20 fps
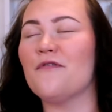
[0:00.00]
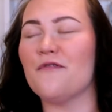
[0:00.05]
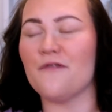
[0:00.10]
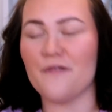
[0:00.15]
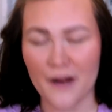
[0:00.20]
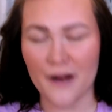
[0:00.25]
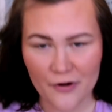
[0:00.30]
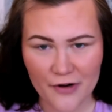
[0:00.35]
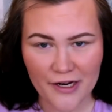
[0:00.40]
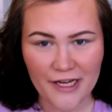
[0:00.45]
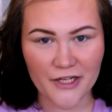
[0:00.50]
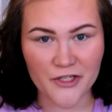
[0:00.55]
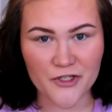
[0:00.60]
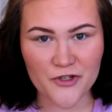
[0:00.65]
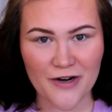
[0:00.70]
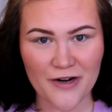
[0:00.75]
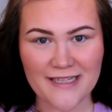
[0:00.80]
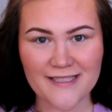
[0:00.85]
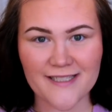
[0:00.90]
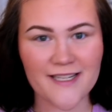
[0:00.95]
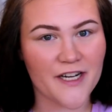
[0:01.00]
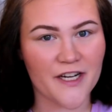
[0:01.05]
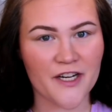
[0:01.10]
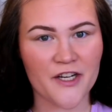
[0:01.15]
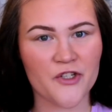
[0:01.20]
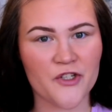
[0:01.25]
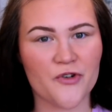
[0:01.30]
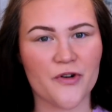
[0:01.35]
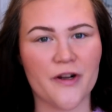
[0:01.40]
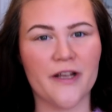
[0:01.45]
very interested and
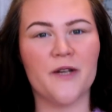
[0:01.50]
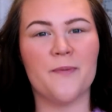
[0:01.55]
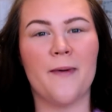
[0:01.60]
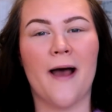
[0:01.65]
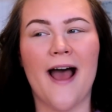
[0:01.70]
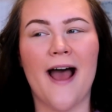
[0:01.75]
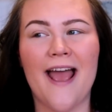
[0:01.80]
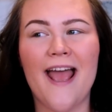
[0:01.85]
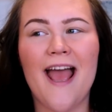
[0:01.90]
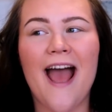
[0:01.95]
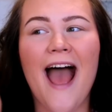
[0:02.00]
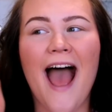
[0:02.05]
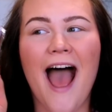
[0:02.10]
intrigued by,